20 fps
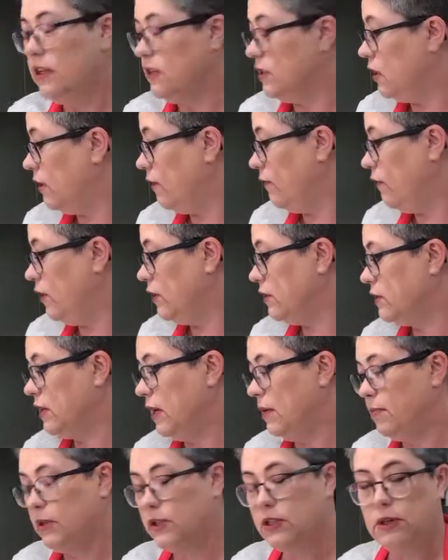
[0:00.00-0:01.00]
So the first
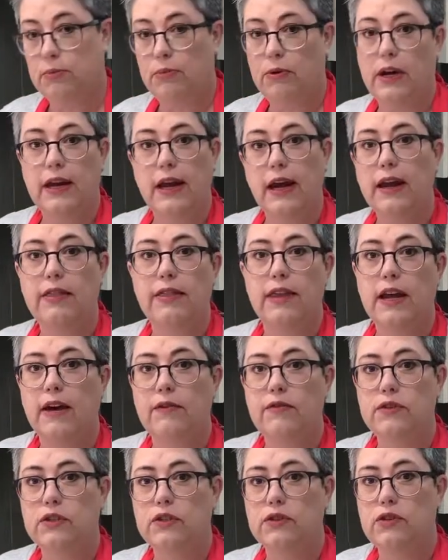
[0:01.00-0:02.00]
step is to preheat the
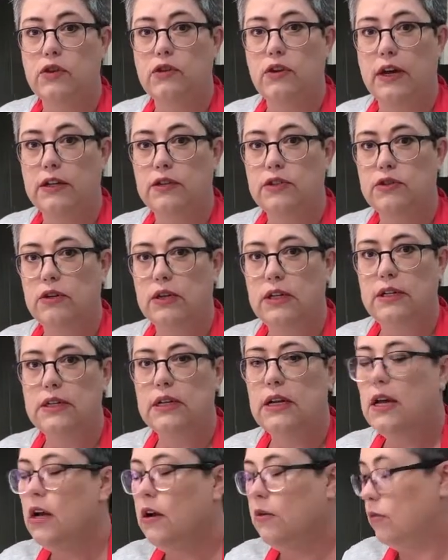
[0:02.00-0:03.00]
oven to 200,
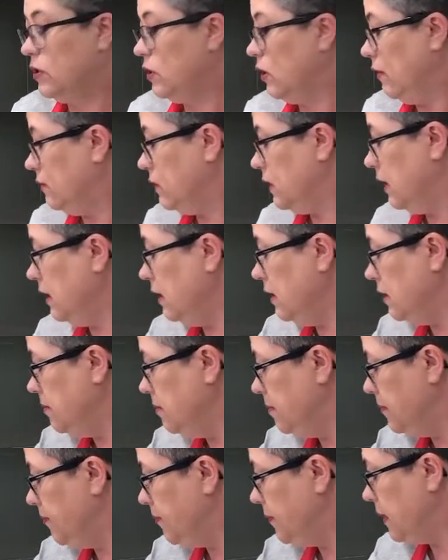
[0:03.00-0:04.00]
which I've done.
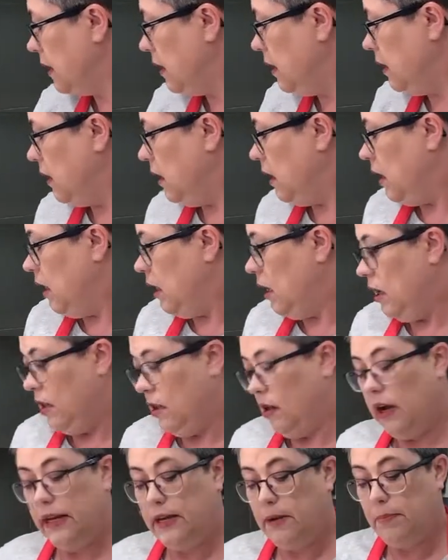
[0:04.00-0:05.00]

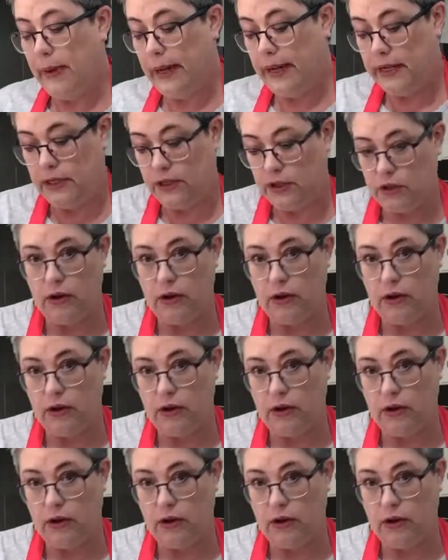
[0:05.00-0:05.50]
Line a baking